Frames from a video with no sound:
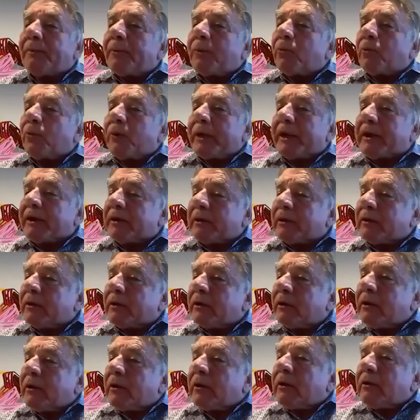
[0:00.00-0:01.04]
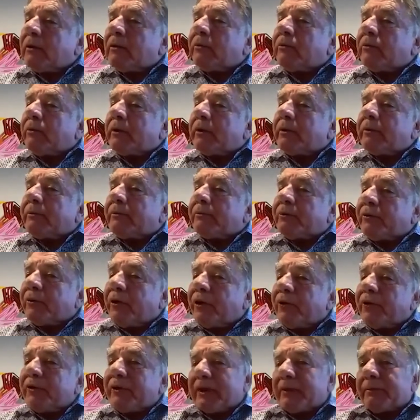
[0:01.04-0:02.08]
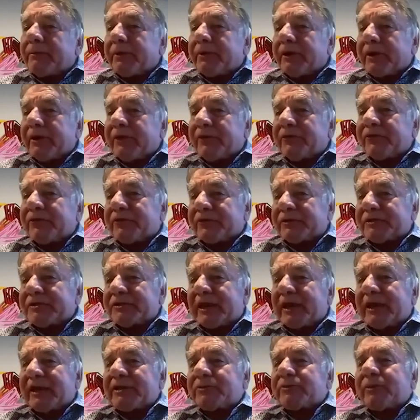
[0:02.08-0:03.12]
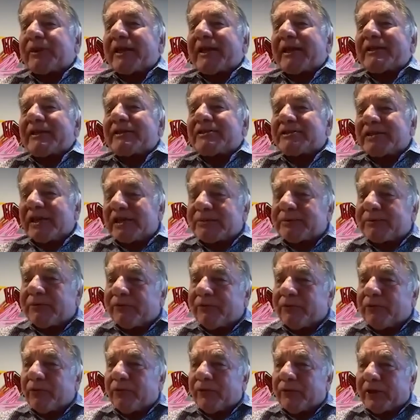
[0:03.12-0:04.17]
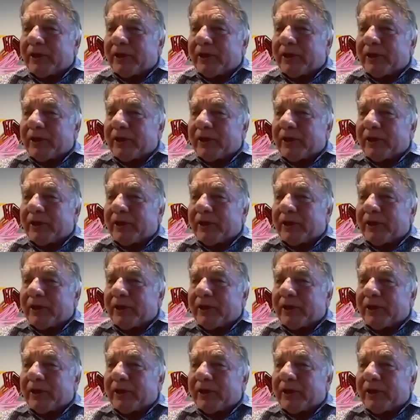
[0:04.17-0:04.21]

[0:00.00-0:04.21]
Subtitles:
we can grow the embryos to a stage where they're just before